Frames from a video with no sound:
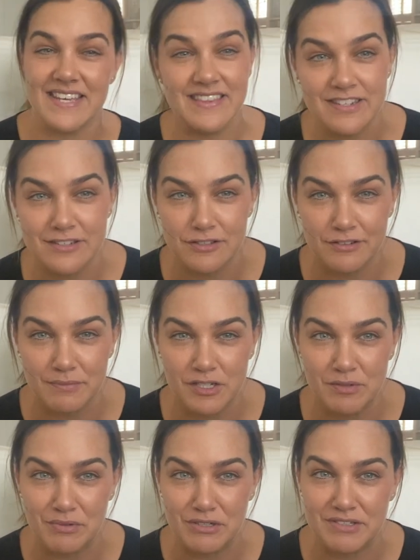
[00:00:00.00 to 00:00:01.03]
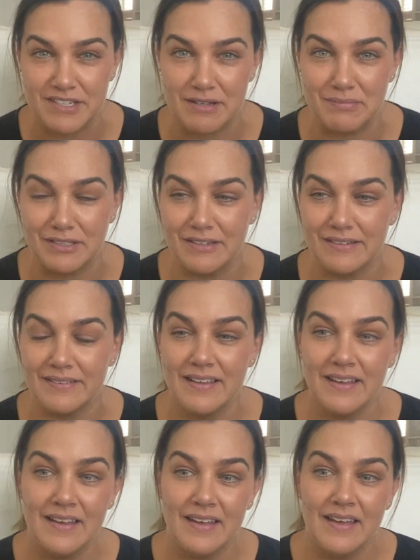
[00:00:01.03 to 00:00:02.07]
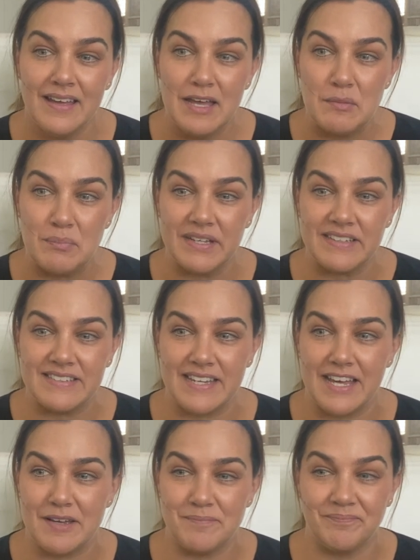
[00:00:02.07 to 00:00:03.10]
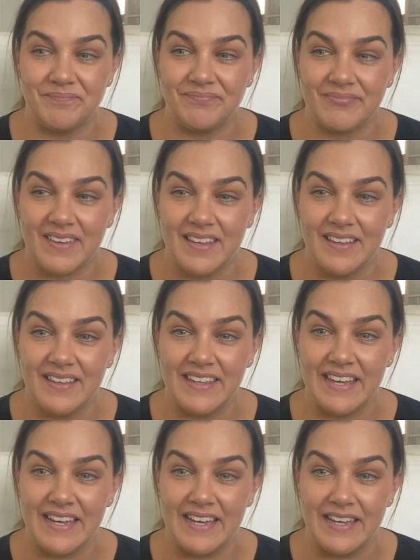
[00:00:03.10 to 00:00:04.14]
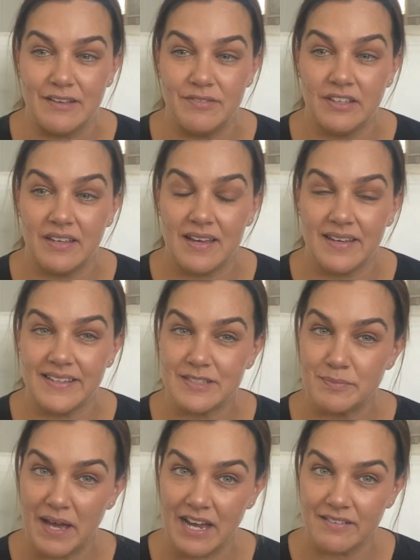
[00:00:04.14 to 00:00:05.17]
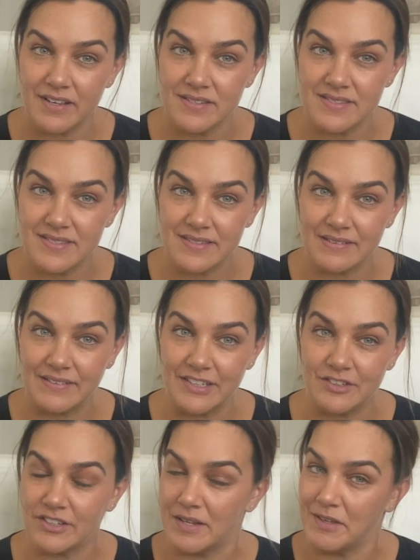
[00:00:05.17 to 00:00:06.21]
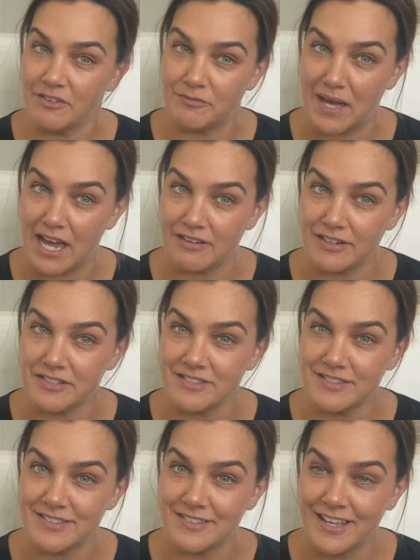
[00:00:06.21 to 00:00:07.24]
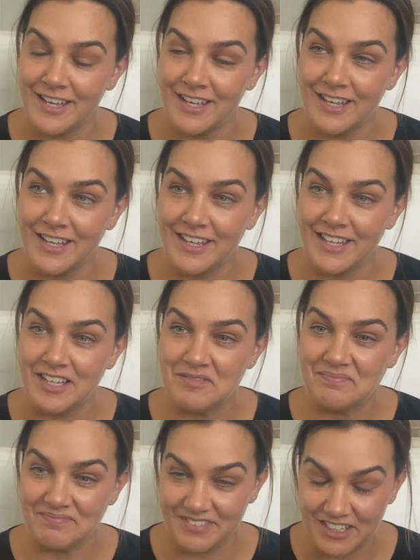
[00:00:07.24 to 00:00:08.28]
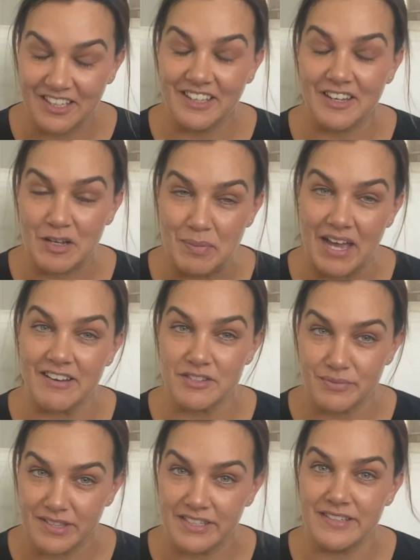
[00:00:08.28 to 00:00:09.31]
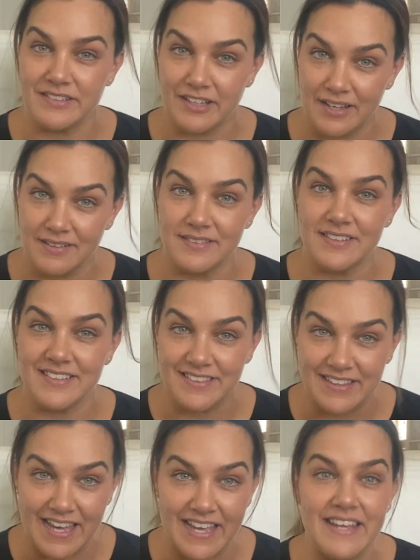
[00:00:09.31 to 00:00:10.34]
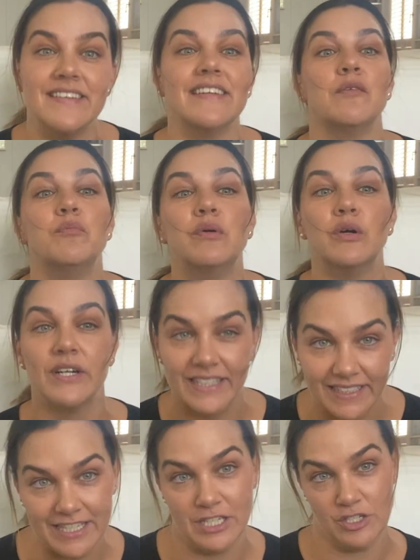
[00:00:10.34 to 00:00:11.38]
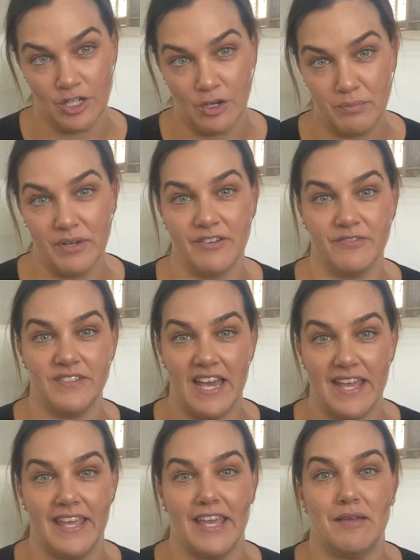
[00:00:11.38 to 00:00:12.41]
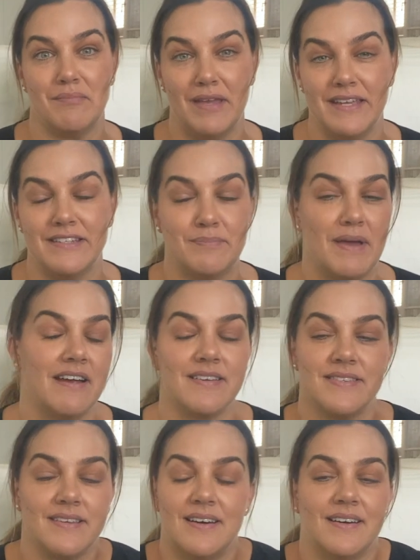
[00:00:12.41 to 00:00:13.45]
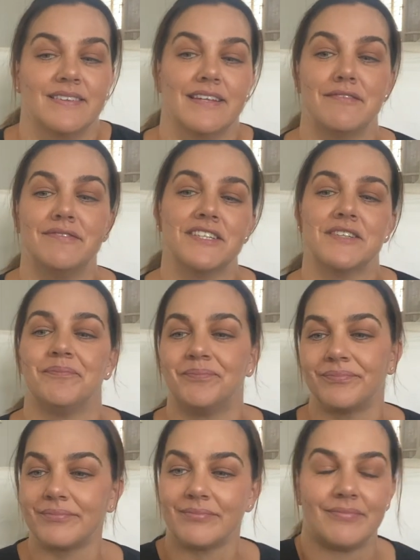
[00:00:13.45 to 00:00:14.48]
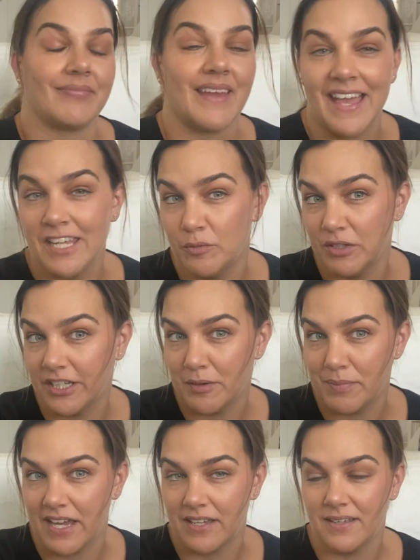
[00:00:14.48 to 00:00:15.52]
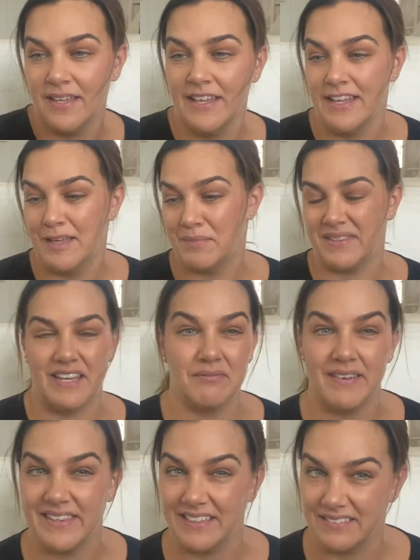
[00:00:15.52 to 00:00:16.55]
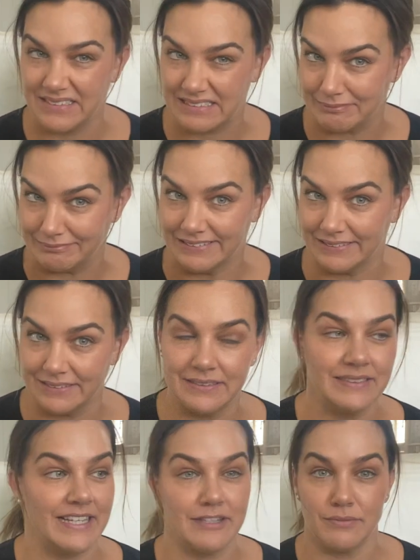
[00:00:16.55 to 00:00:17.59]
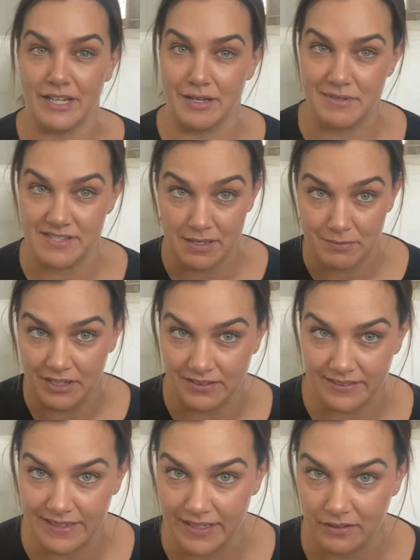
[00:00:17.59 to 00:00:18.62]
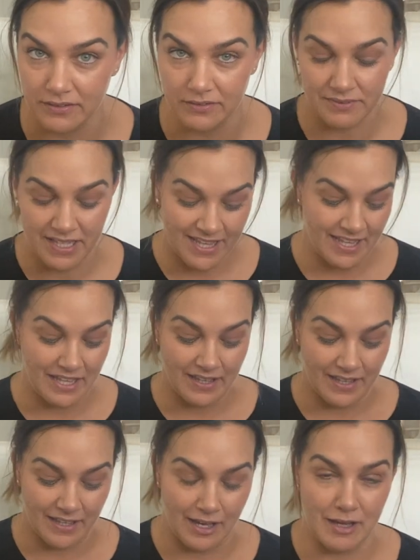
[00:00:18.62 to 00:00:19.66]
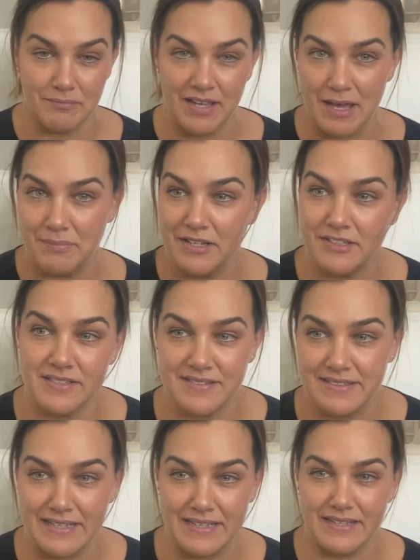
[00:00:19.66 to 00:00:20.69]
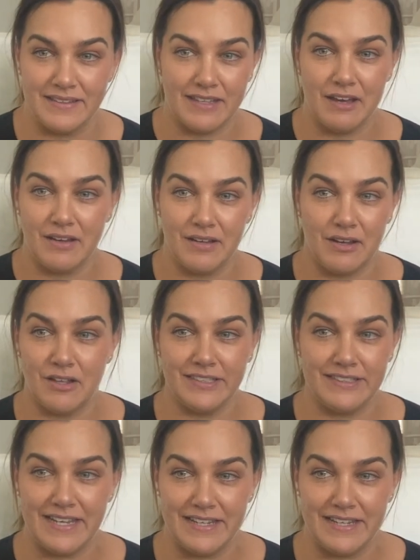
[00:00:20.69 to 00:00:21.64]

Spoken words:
description box down below. But if you can't get to Paris or you're dreaming of Paris, you can go to Paris with these girls, because they did a brilliant job of taking me to Paris. I loved it. I don't want to go back, But that weather looked ugh. That's why I'm a summer holiday girl. I'm happy to see the holiday